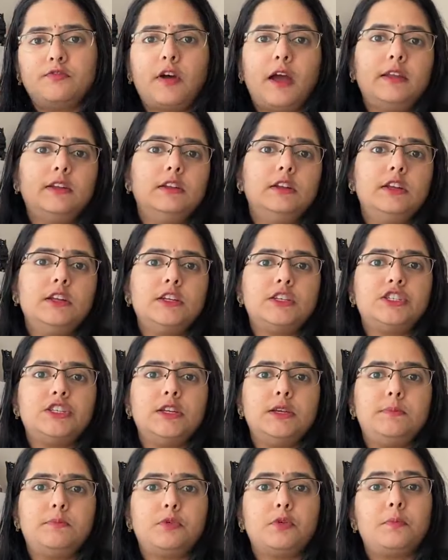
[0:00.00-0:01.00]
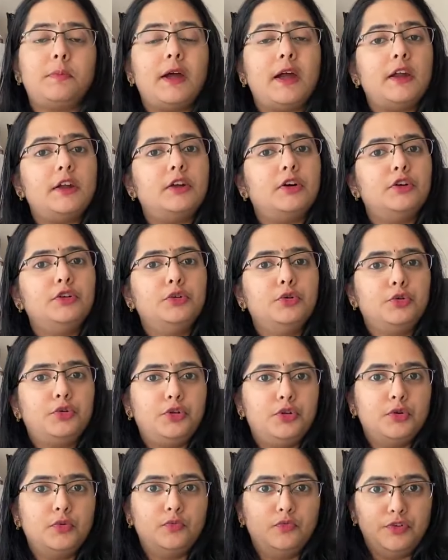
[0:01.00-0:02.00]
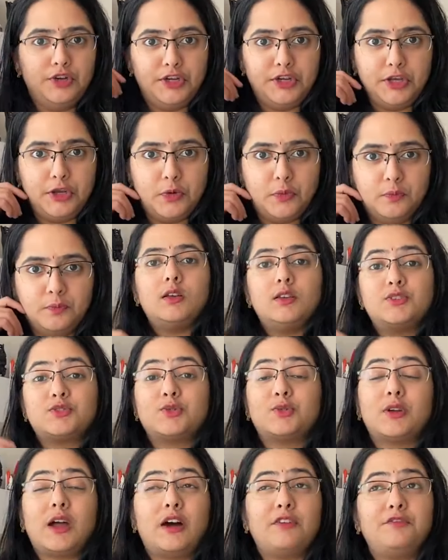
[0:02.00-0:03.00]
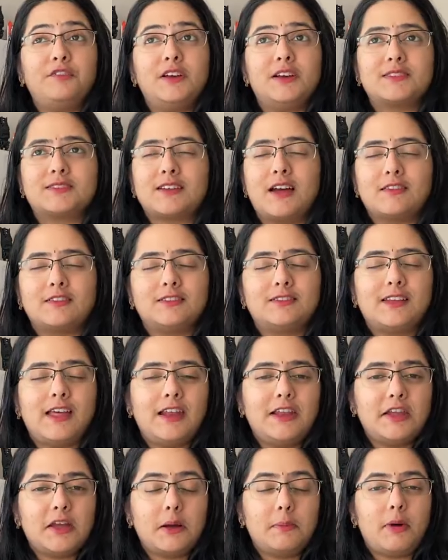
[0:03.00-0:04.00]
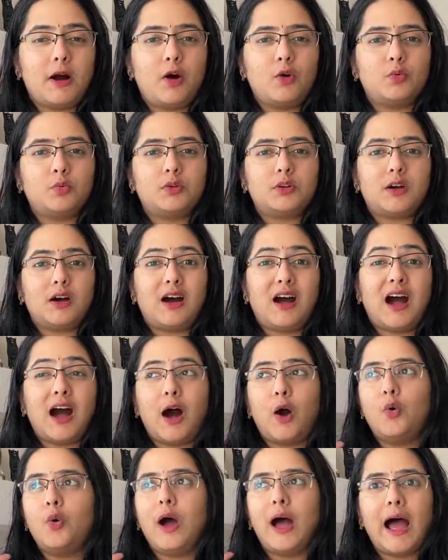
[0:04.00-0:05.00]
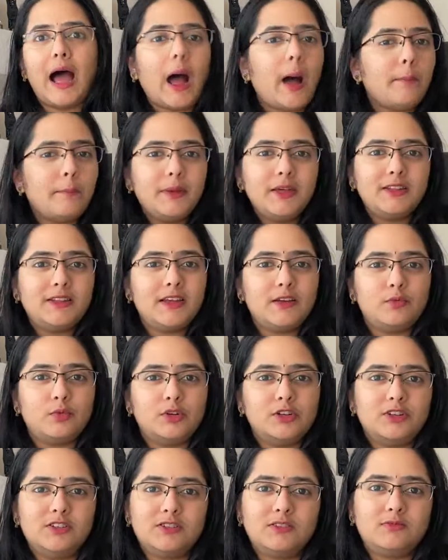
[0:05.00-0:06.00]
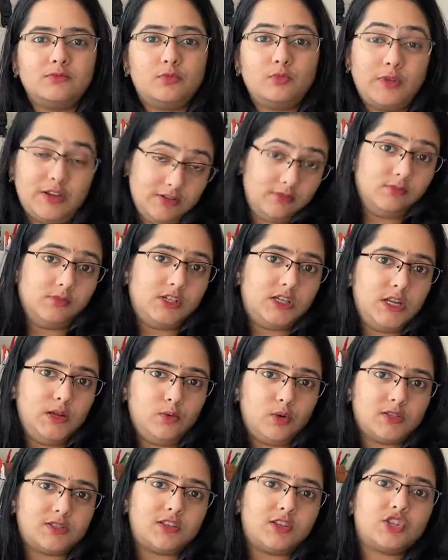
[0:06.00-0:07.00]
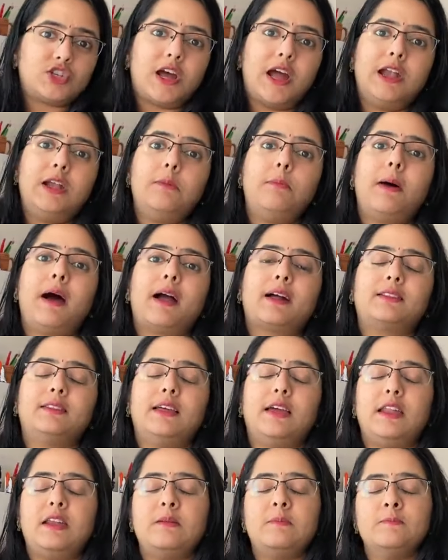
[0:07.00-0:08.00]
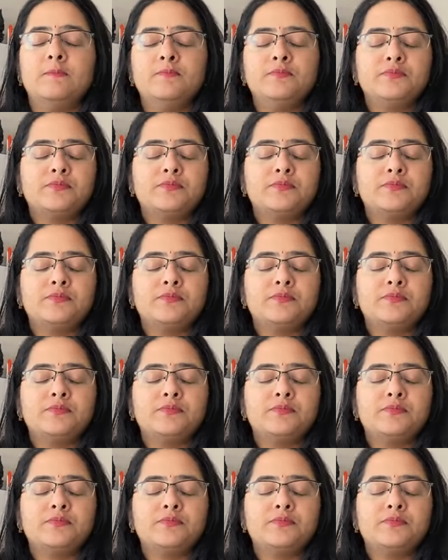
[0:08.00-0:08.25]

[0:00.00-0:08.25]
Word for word: finally she prepared a YouTube video. So Rafia started telling about how happy they were when she was a child back then